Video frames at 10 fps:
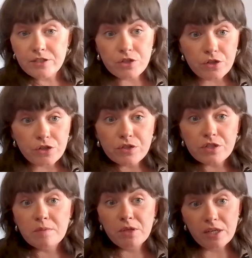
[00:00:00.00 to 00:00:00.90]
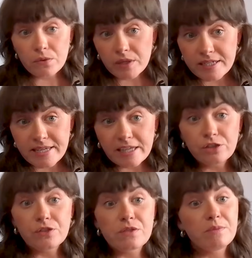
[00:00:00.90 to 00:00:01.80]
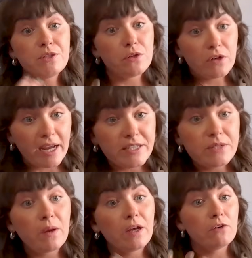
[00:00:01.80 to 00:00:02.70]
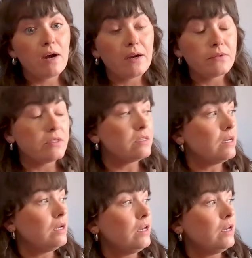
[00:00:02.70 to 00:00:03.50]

tenants unions and community organisations, and we do a lot of casework around